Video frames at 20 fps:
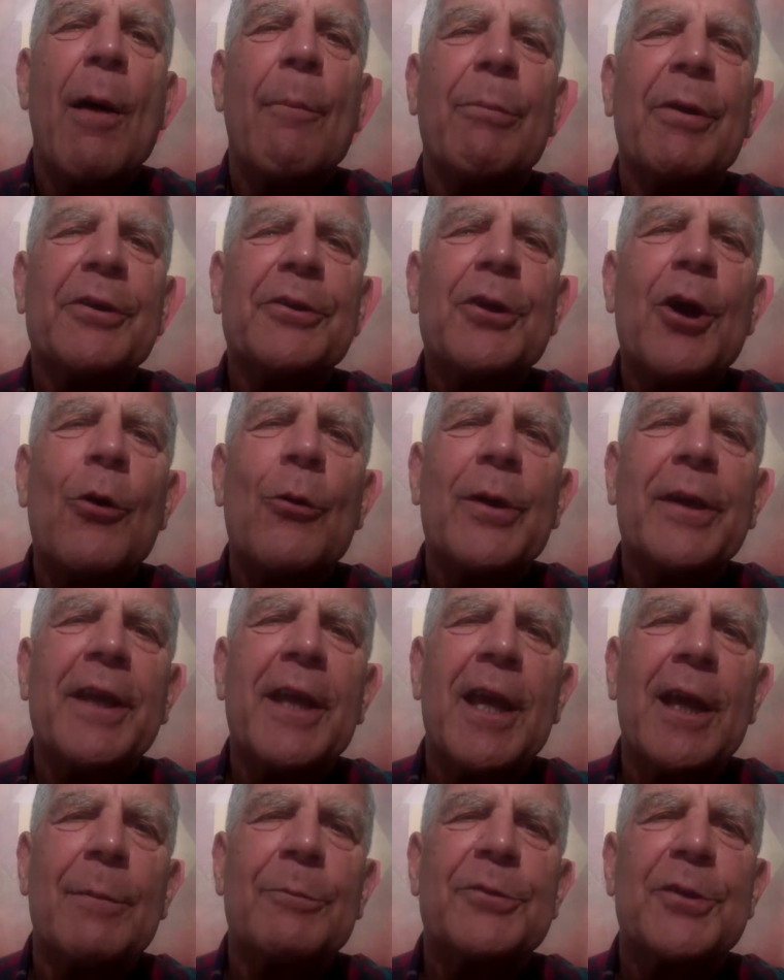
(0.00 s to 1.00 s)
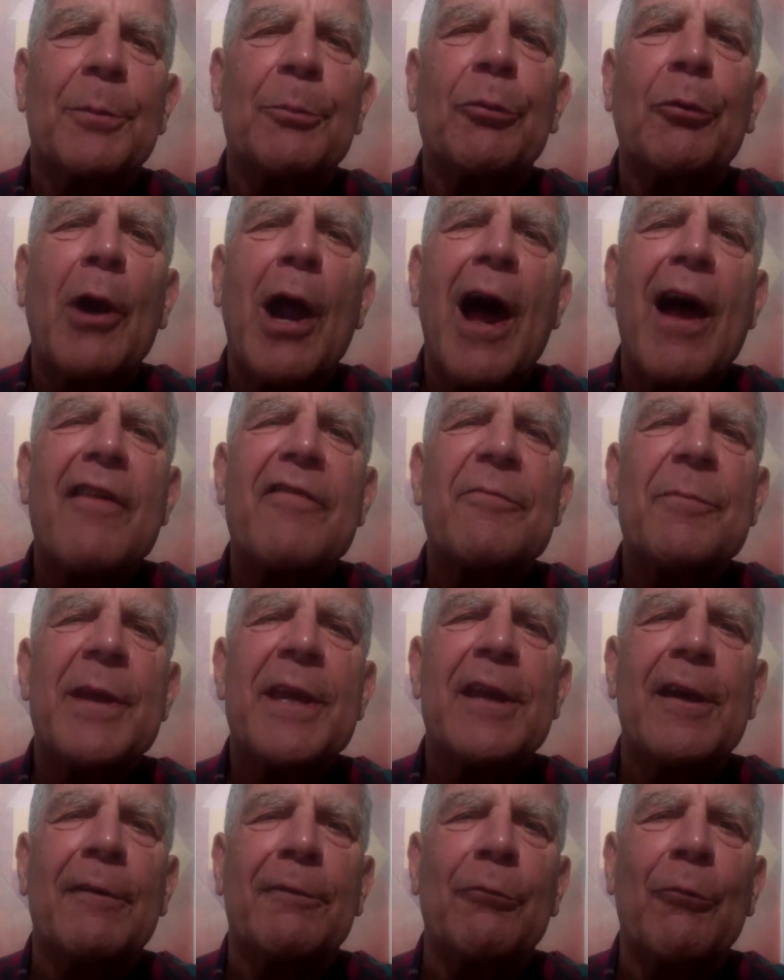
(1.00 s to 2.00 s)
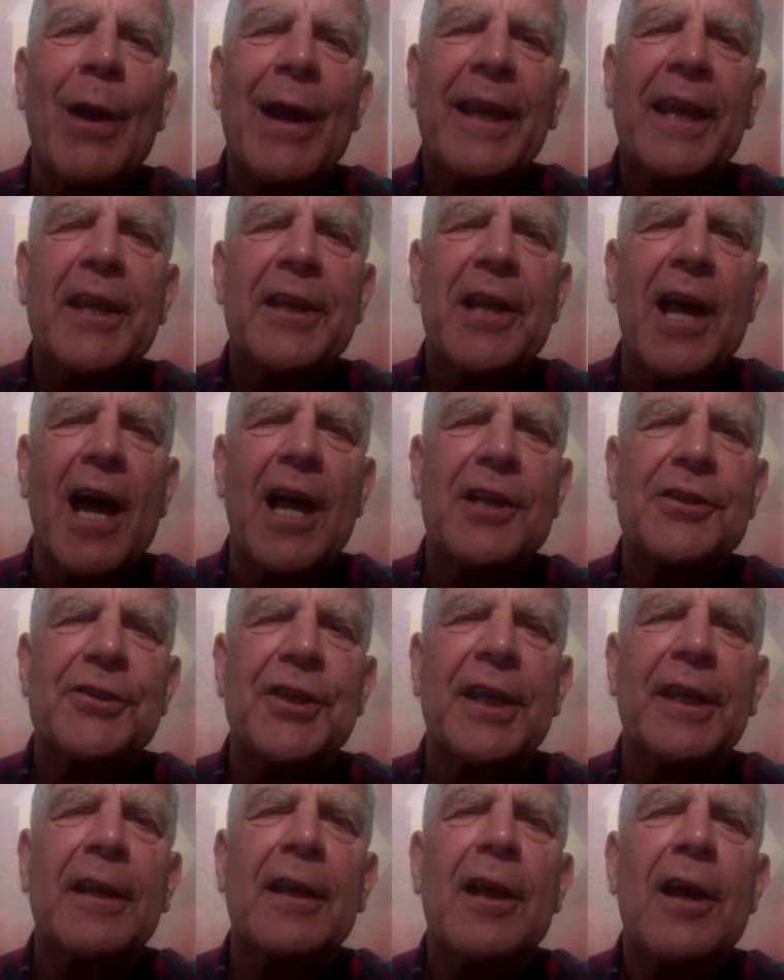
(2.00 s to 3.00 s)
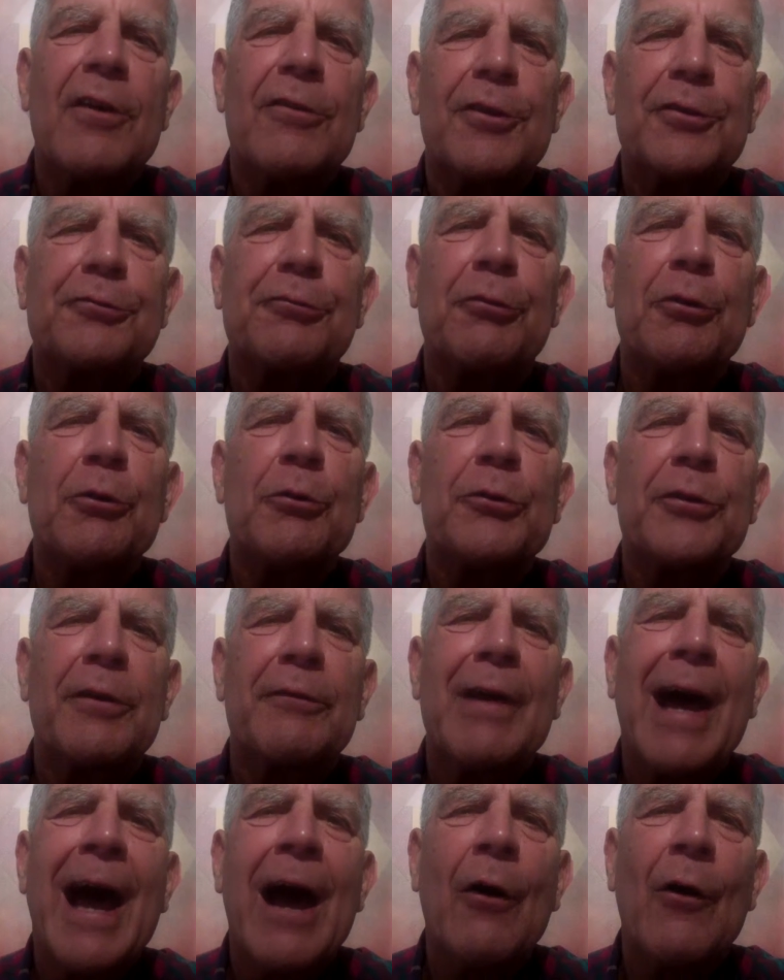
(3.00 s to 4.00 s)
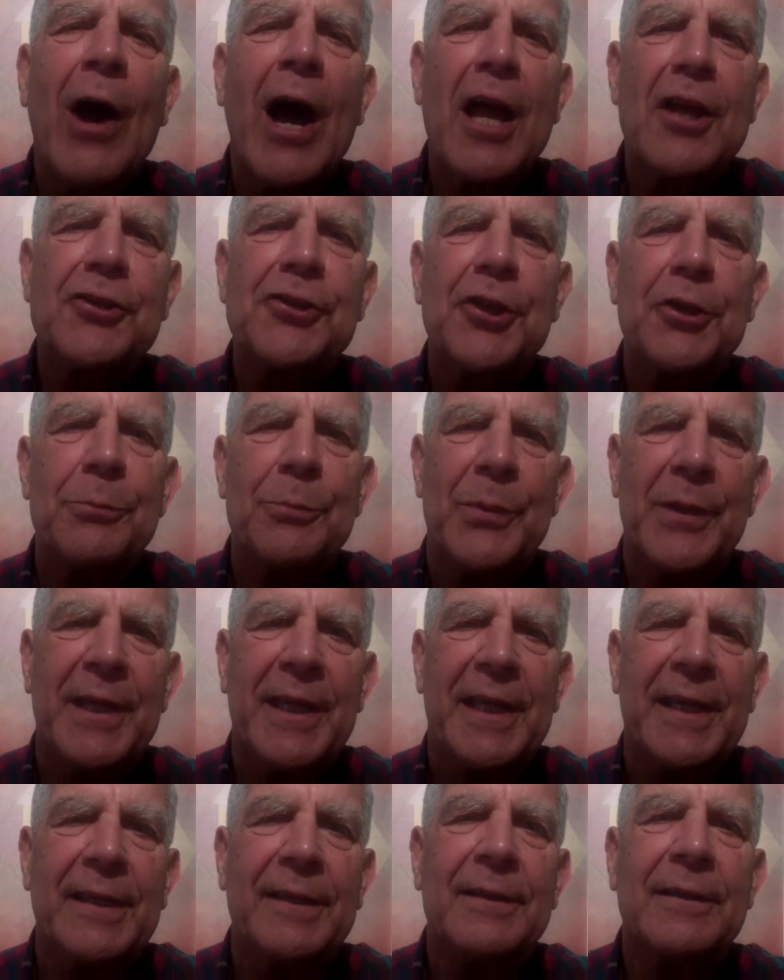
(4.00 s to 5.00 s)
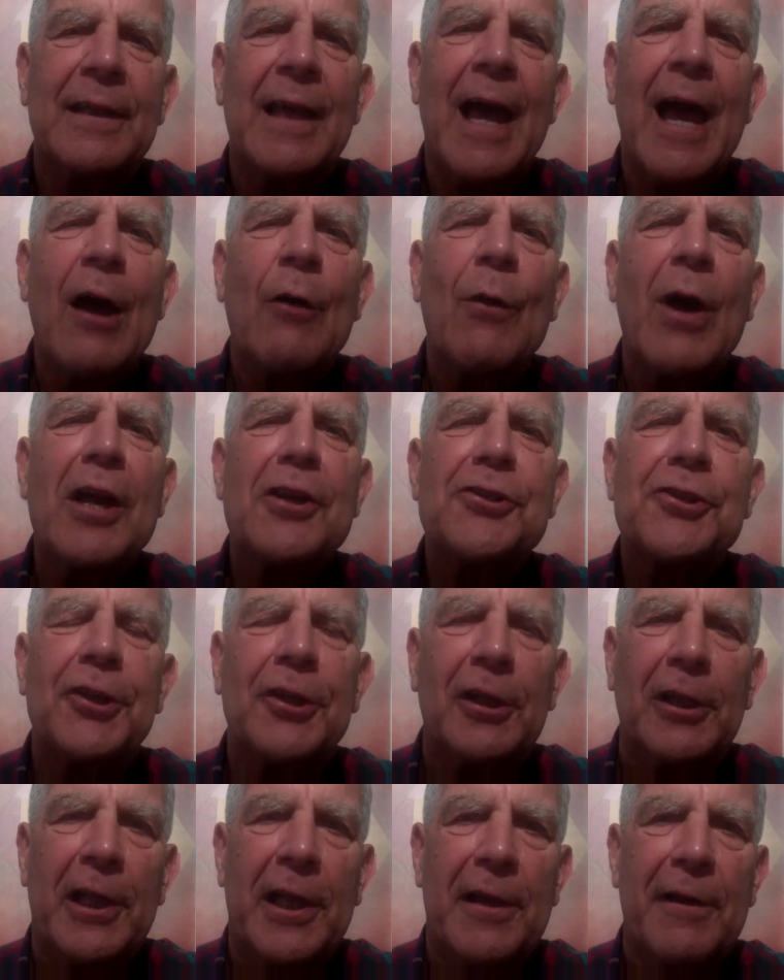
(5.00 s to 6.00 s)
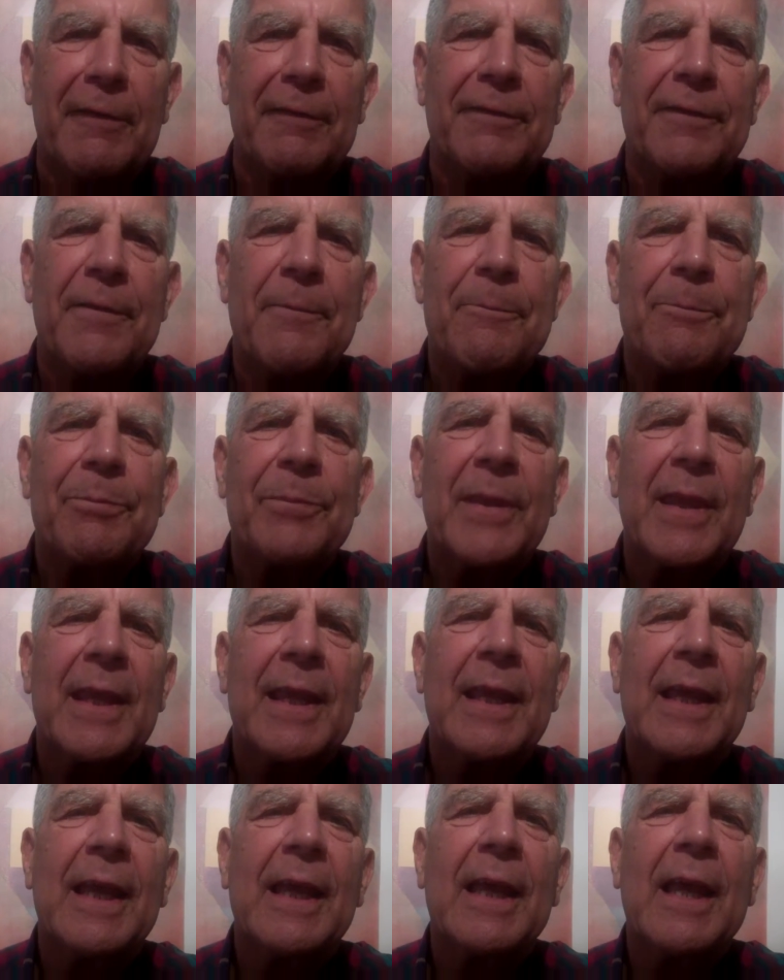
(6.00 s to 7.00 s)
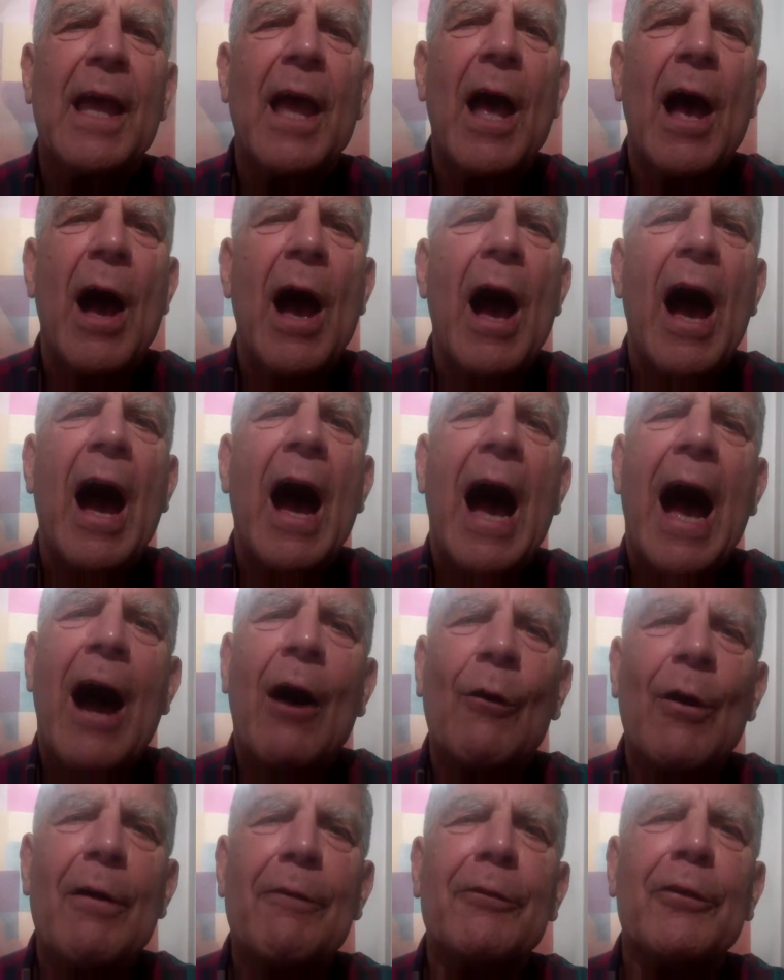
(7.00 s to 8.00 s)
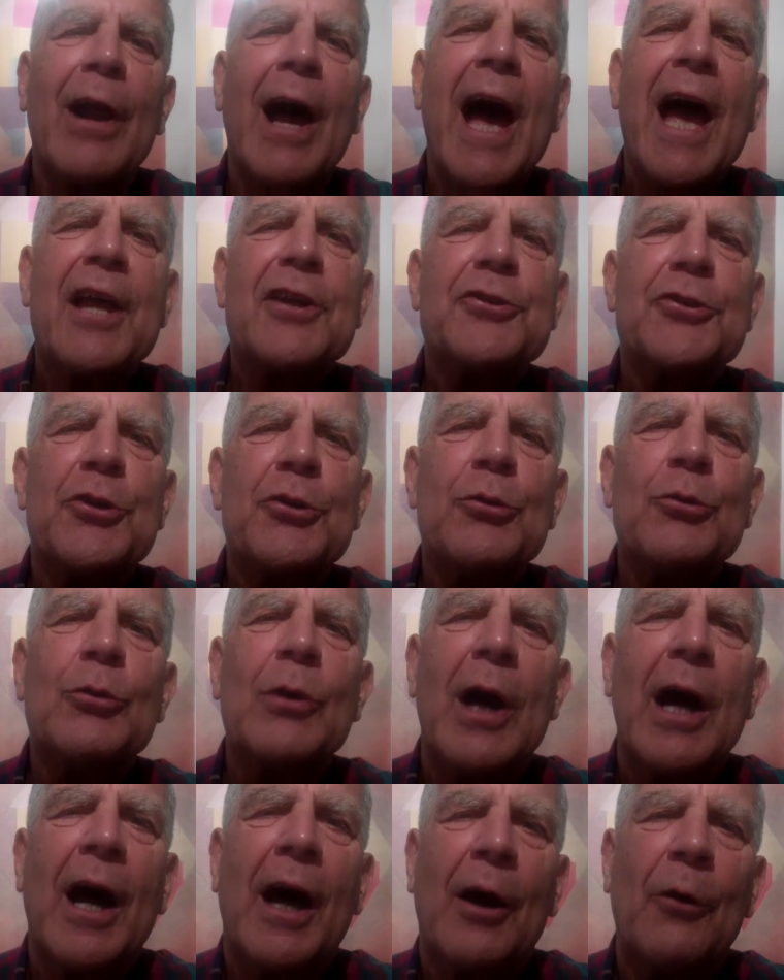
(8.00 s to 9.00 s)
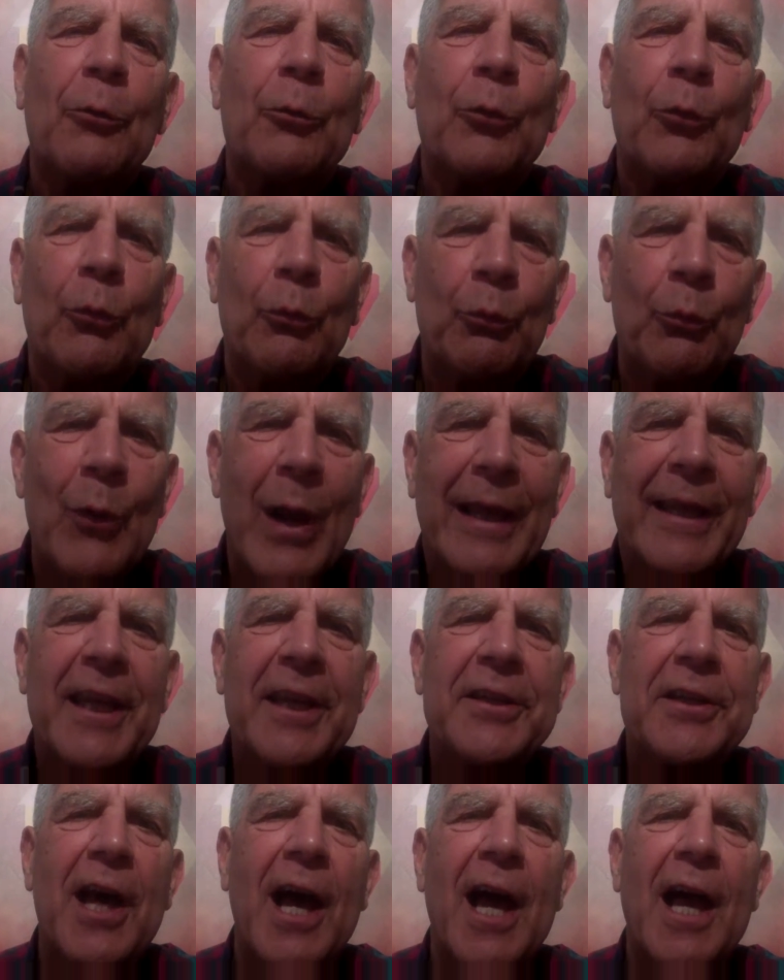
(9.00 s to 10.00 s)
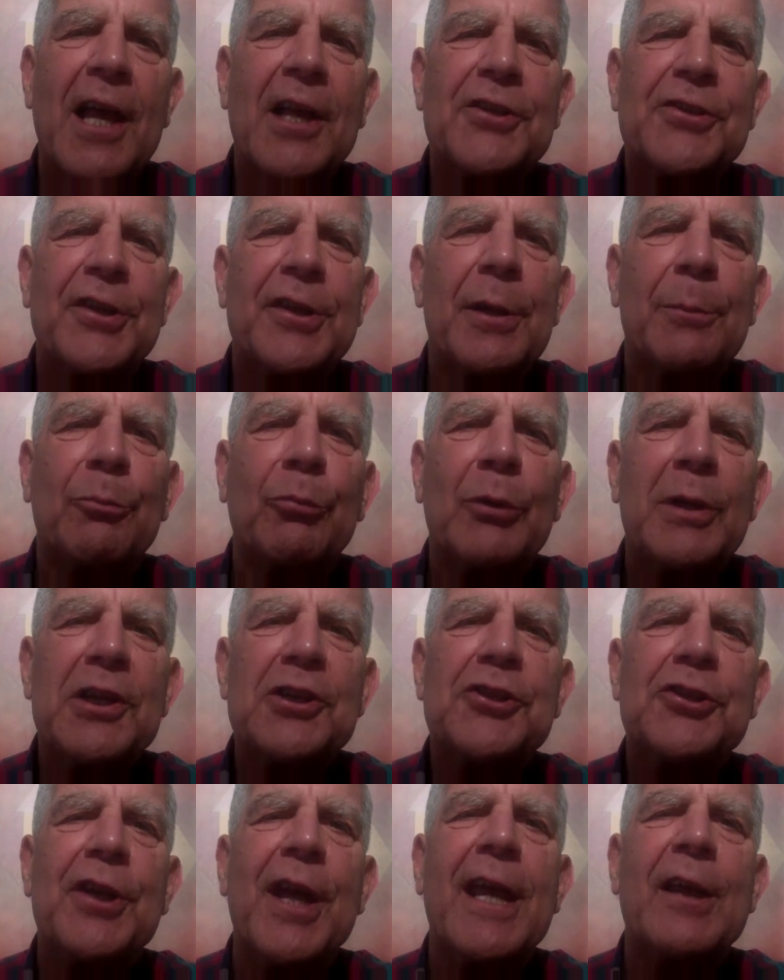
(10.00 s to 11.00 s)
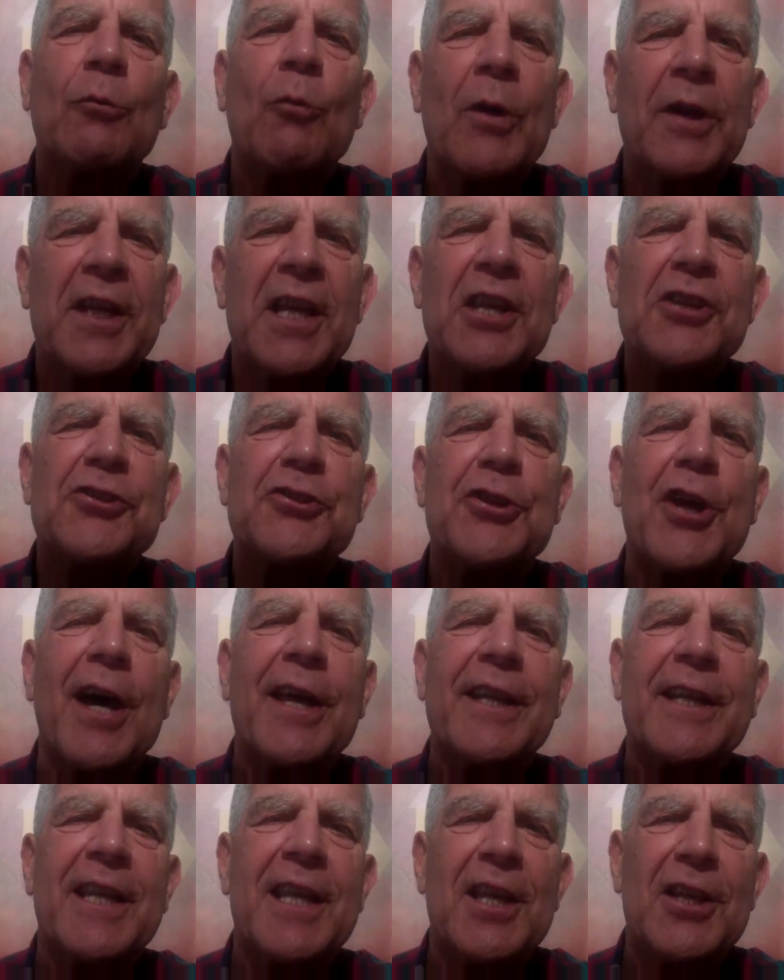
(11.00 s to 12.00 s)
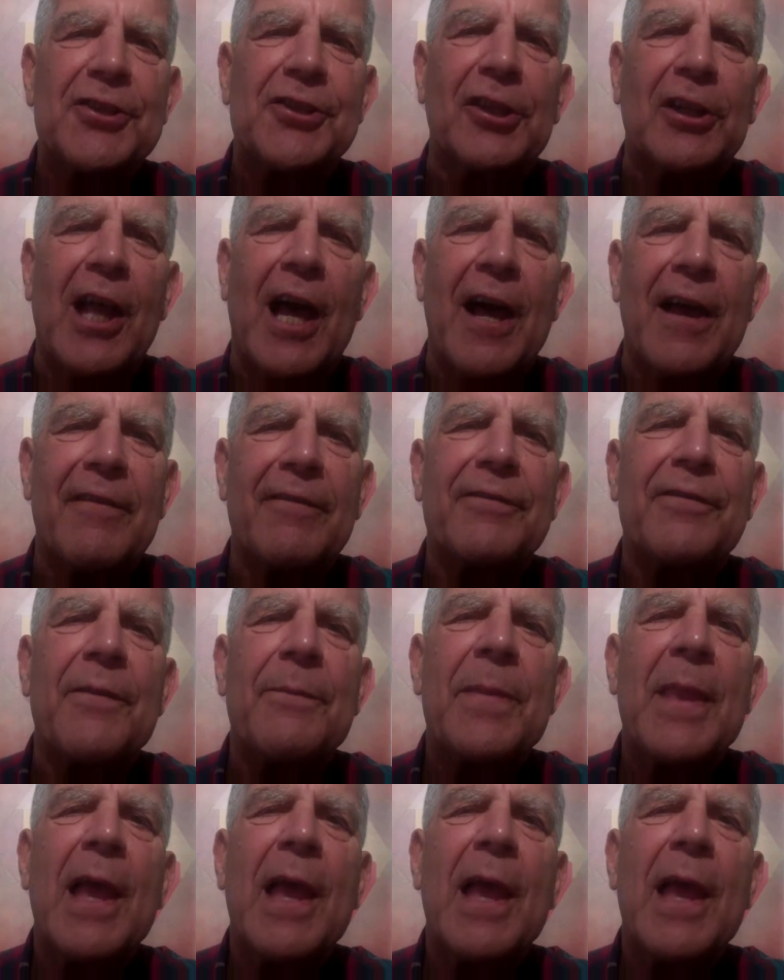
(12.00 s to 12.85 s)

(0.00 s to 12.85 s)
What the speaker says: But knowing him deprived me of recognizing the truth of how I should be, how I should live. However, I do recognize and appreciate what he's done in his life,